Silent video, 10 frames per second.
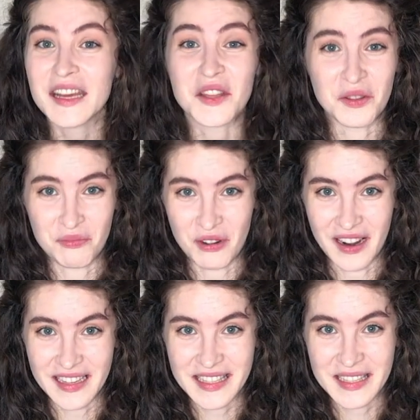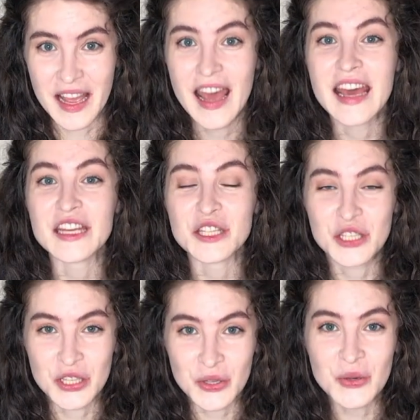the price.
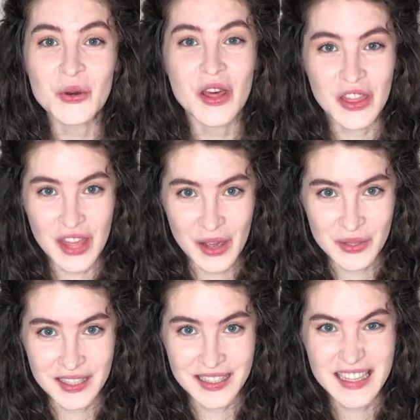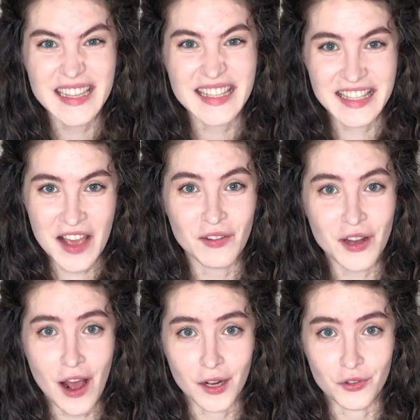
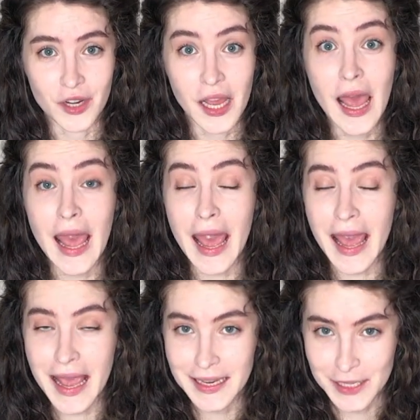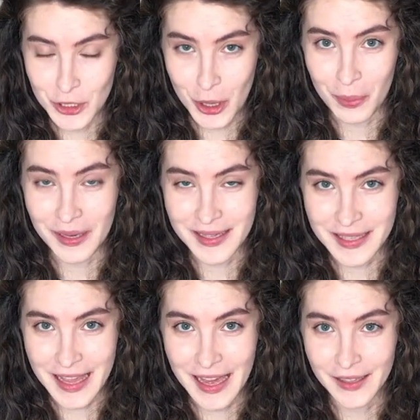2,780 Japanese
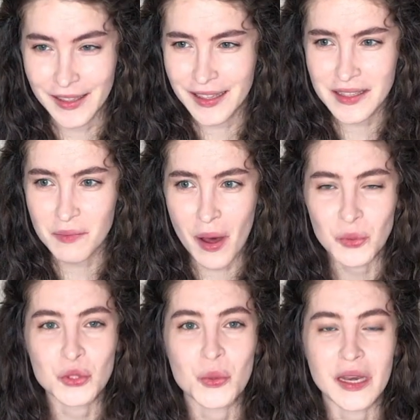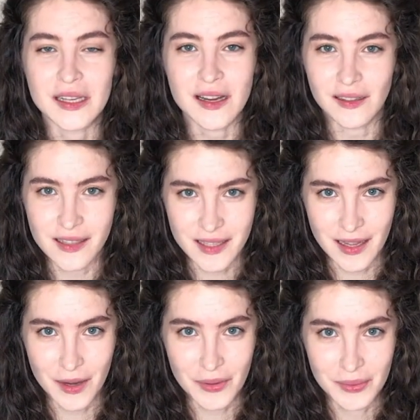yen is about $20
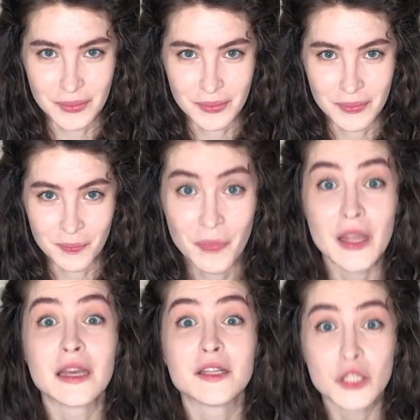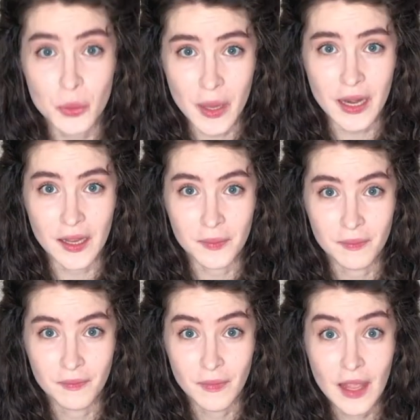now. 20
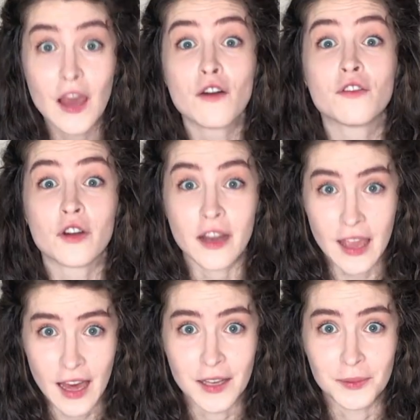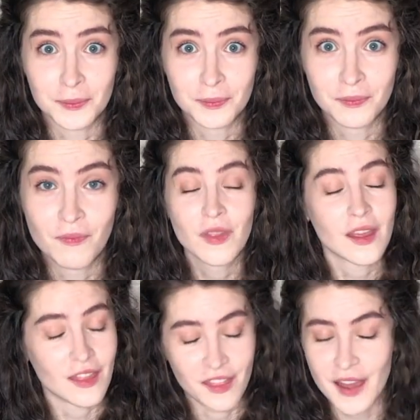for a can.
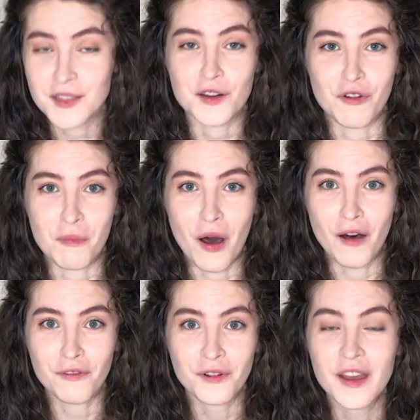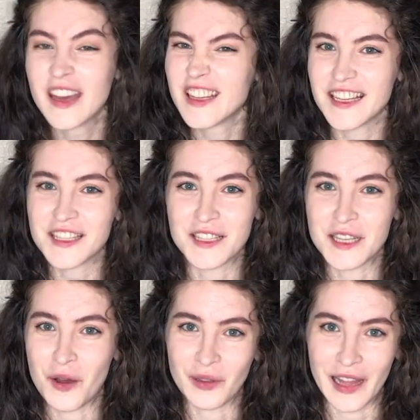That's a ripoff. Doesn't
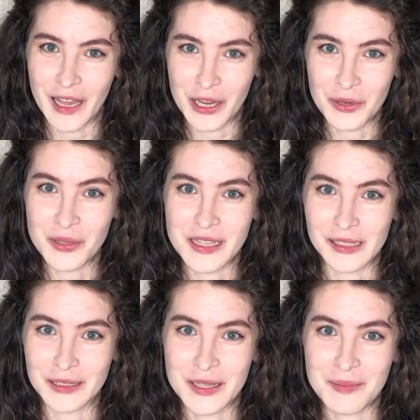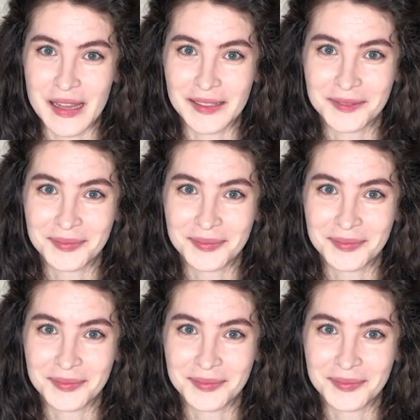sound like a good deal to me.